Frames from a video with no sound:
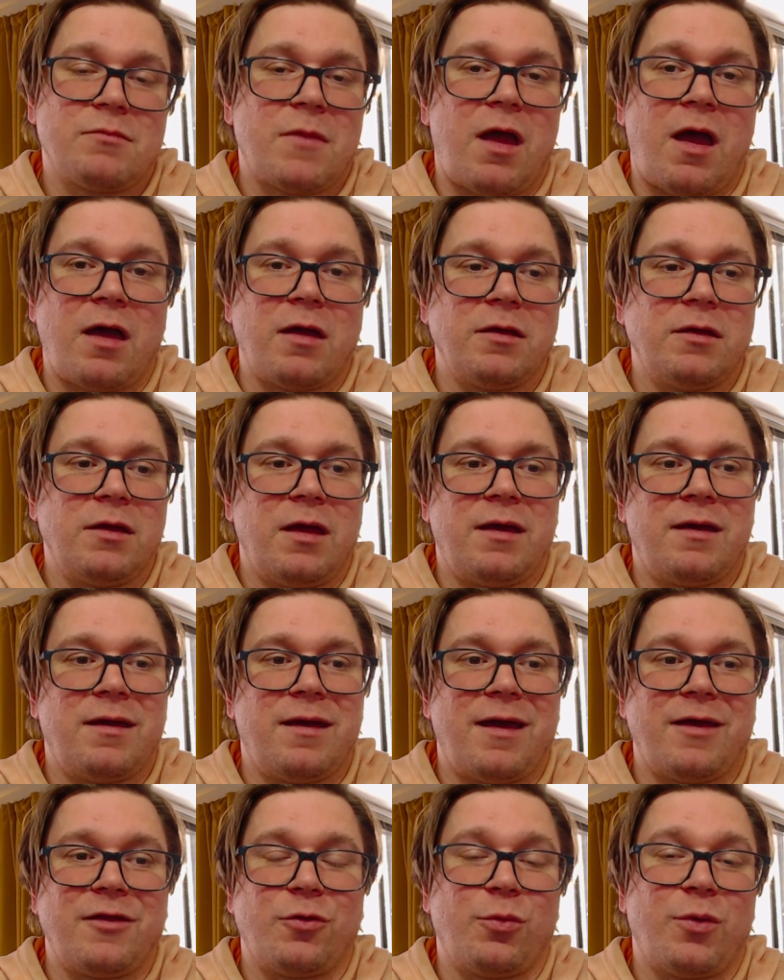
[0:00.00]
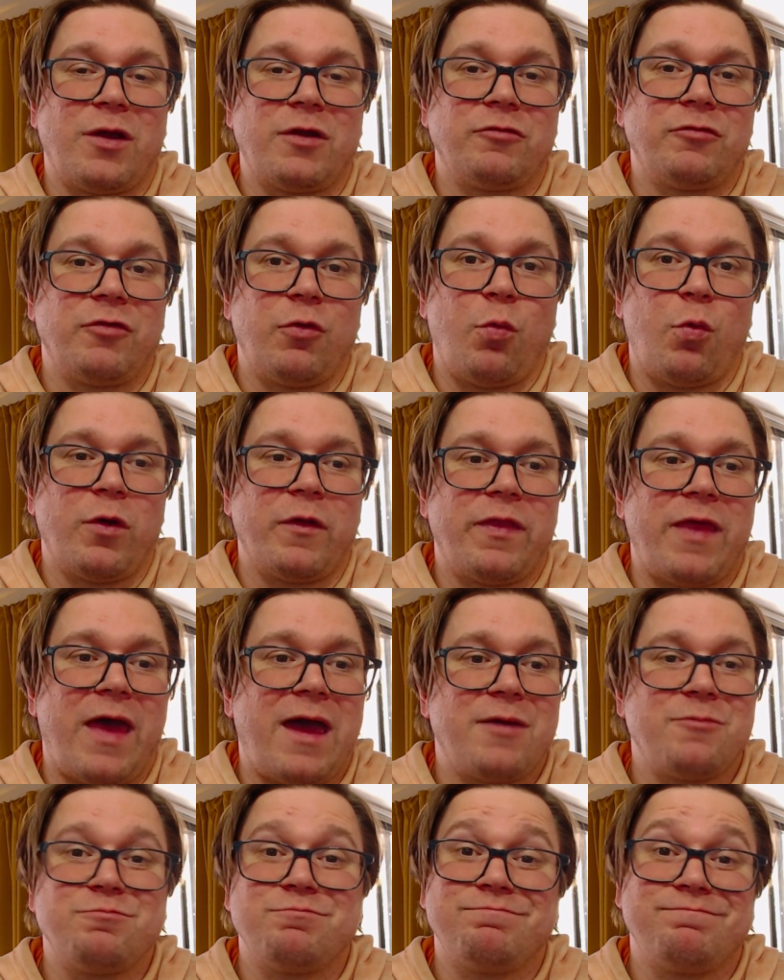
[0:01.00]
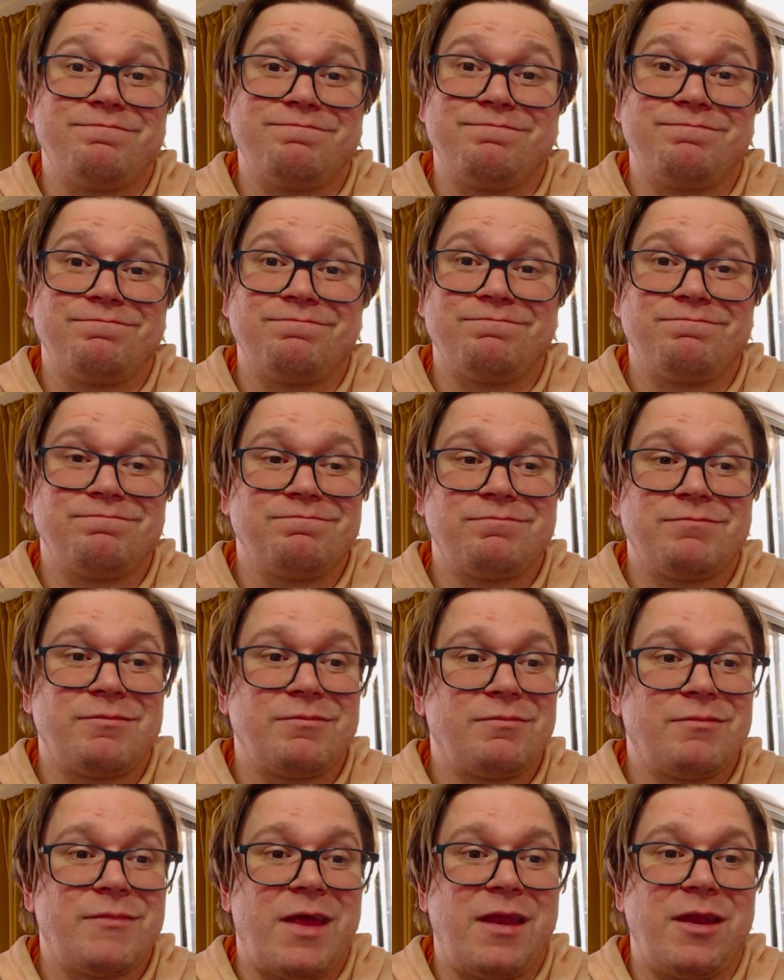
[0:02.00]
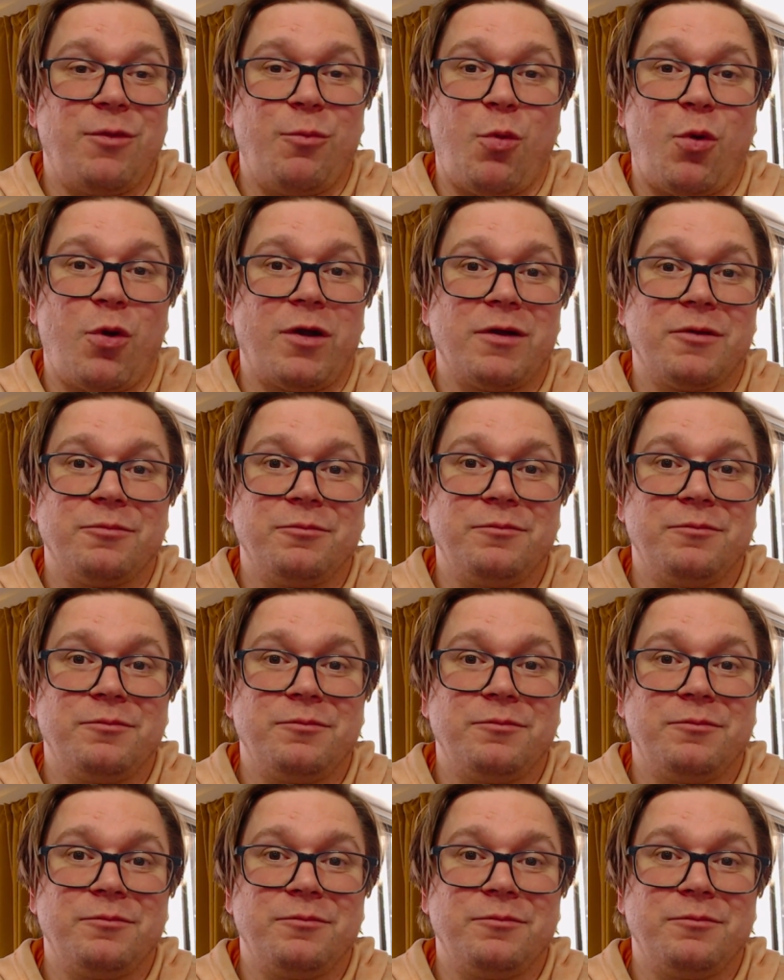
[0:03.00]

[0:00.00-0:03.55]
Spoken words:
I don't want to reward that anymore.